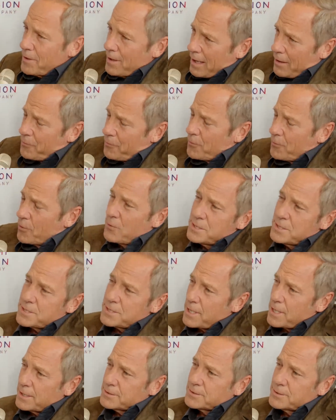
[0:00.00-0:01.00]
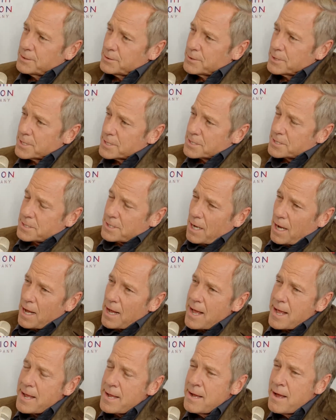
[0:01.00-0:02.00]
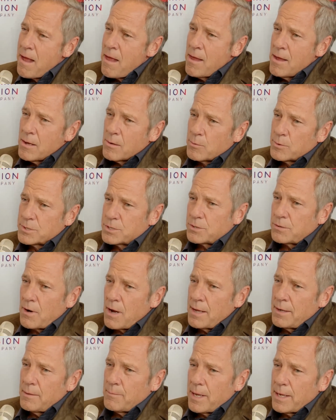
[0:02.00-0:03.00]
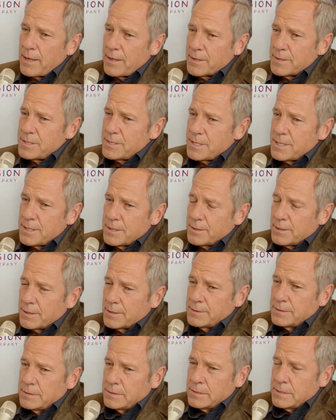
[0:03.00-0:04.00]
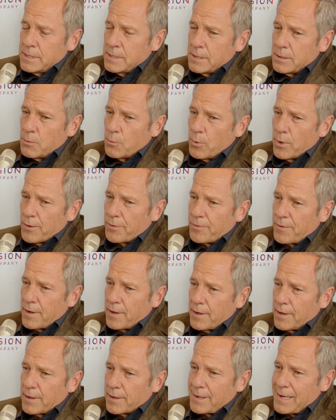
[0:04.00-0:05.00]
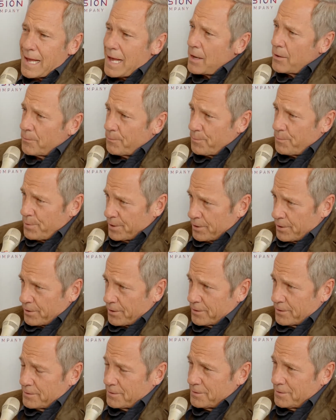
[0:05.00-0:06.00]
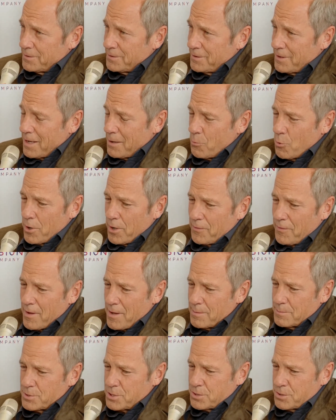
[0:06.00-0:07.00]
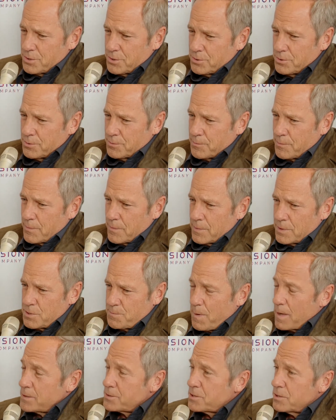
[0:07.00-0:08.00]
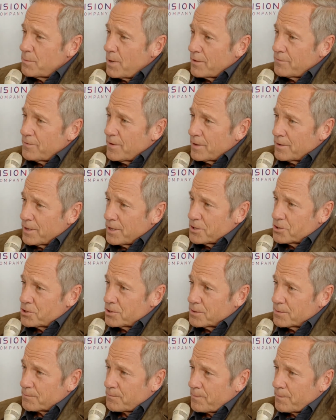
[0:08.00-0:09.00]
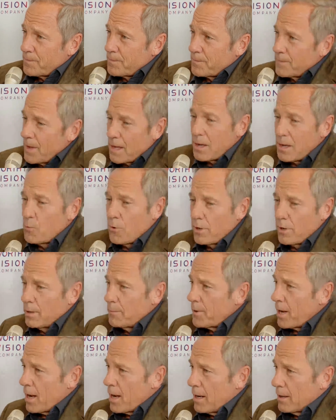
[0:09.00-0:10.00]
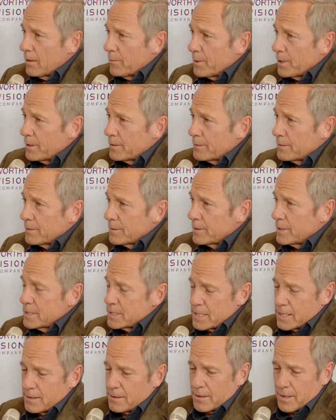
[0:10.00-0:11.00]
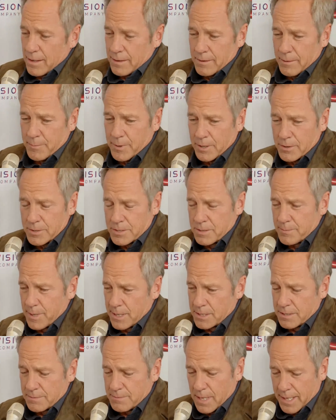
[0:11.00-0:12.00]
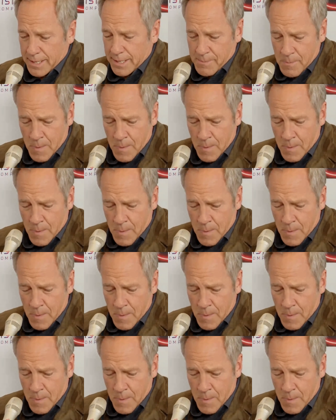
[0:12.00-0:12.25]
the reason I do is I was trying to make a deal with Caterpillar. I wanted them to sponsor my foundation, and I wanted them to hire me because I thought it'd be good to make some money.